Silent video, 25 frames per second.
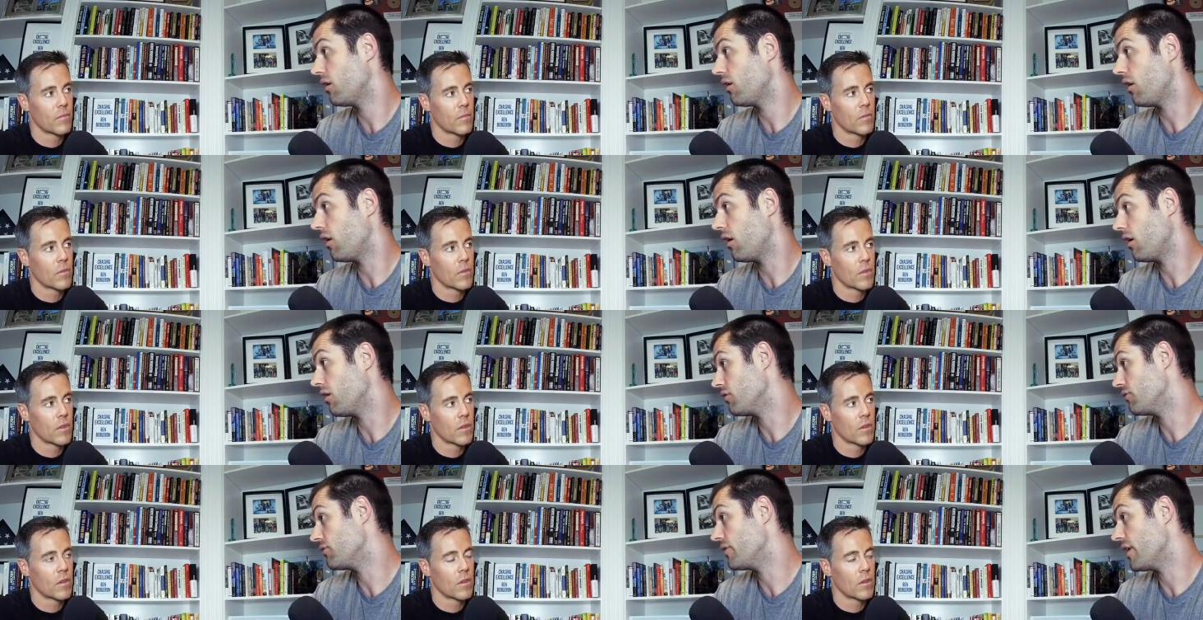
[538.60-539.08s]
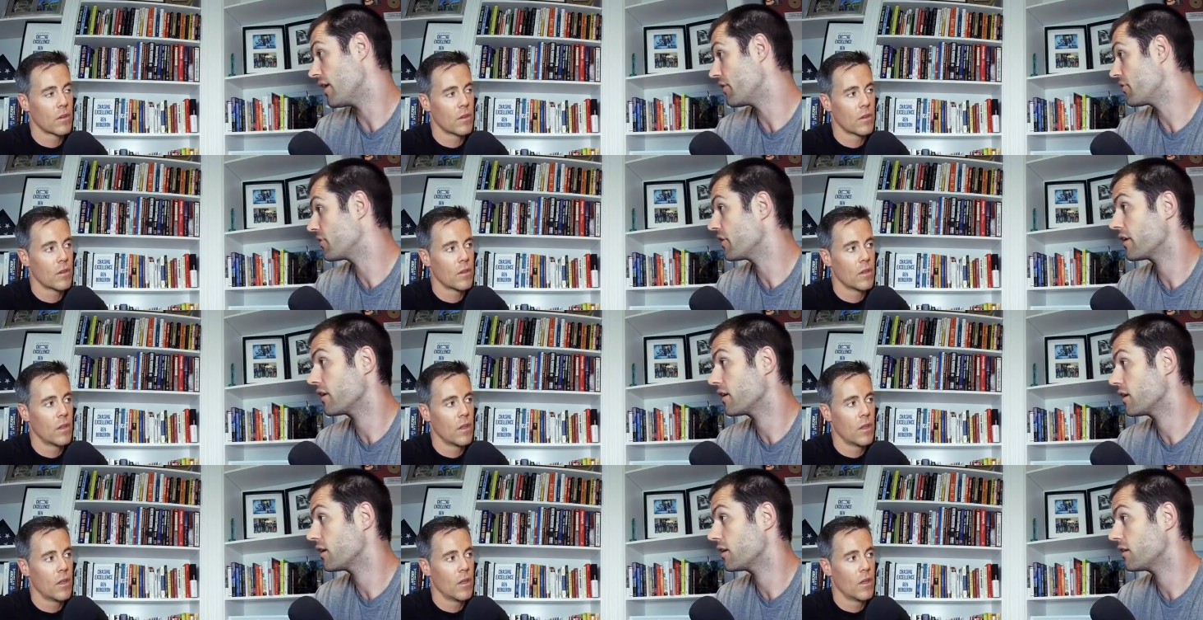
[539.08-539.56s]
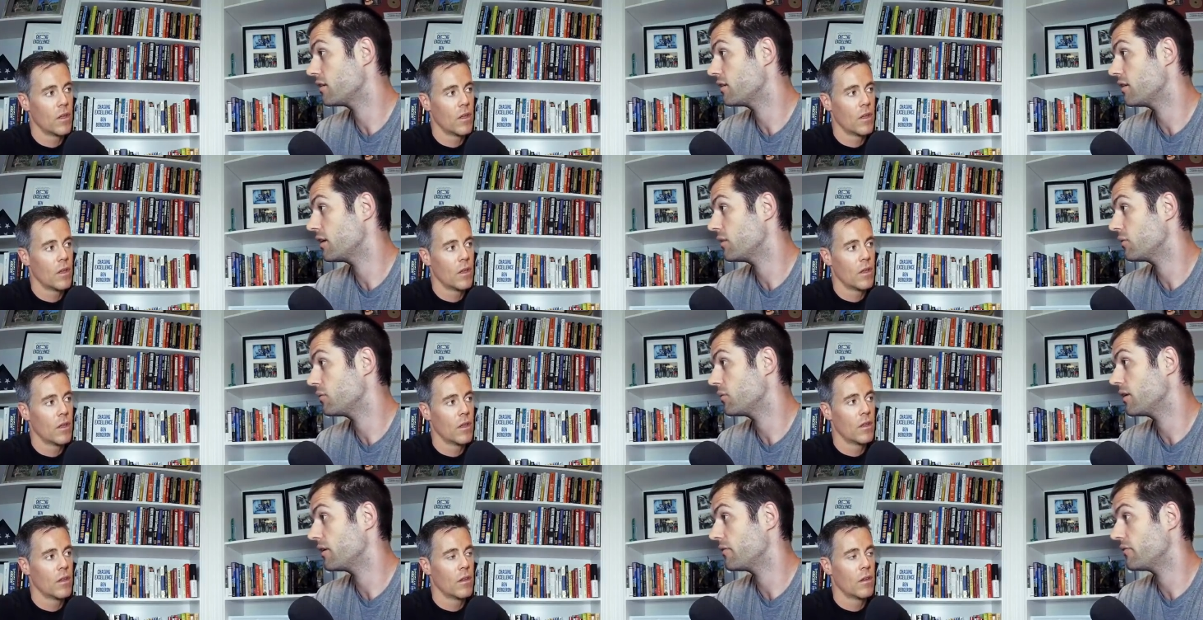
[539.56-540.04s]
Speaker 1: all or nothing.
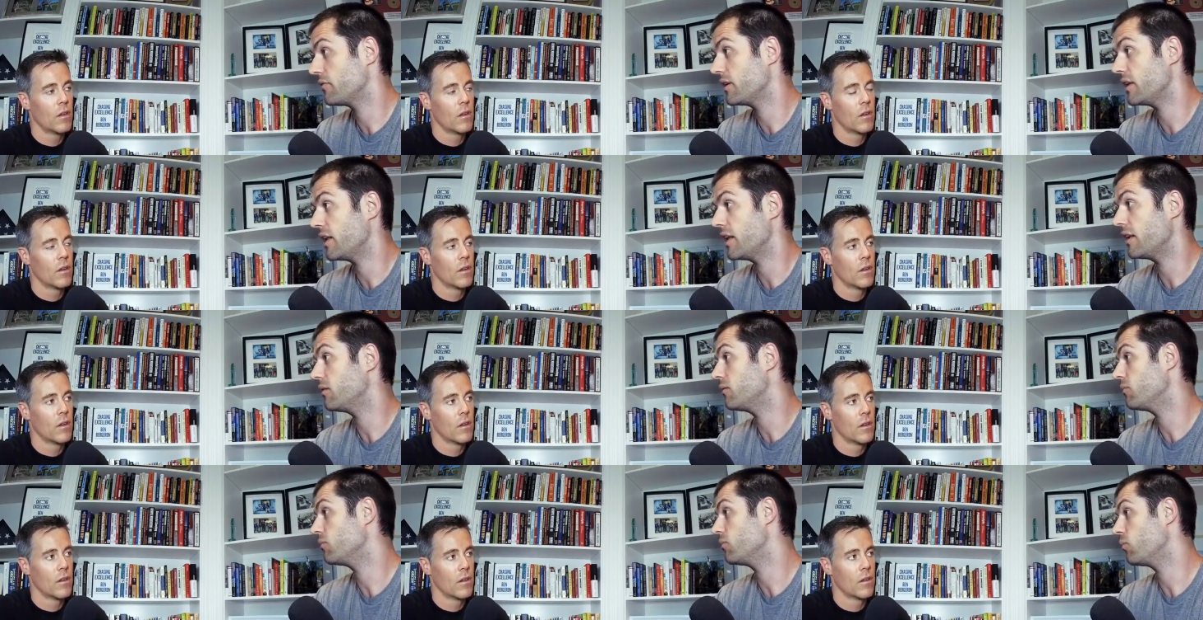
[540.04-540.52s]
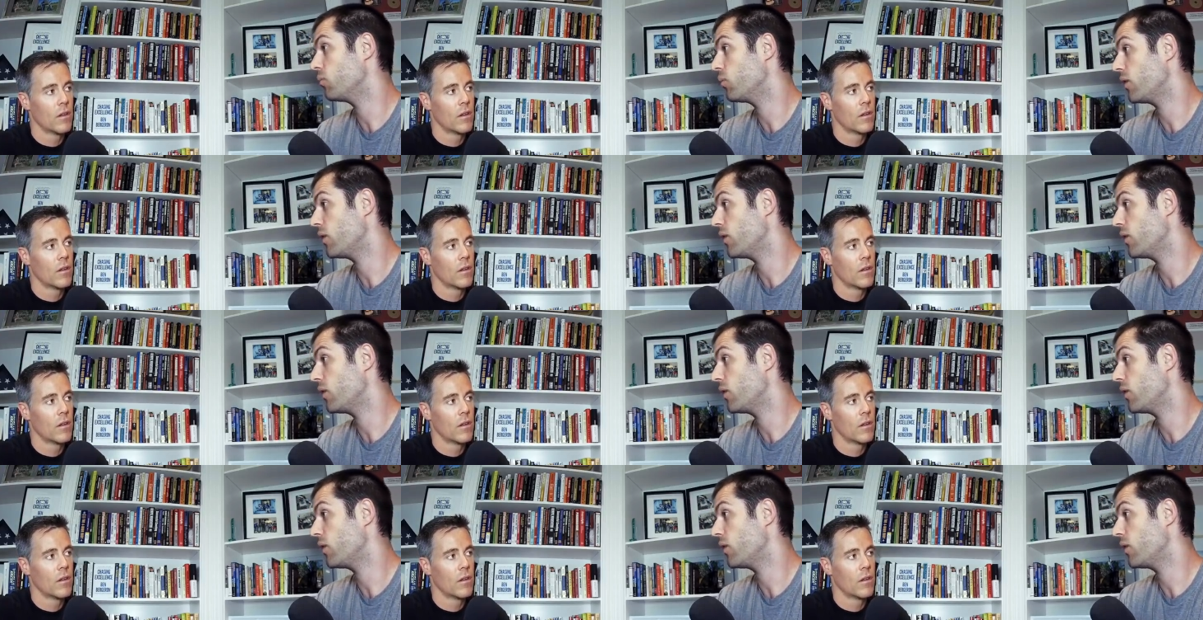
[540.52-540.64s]
It, it, if he didn't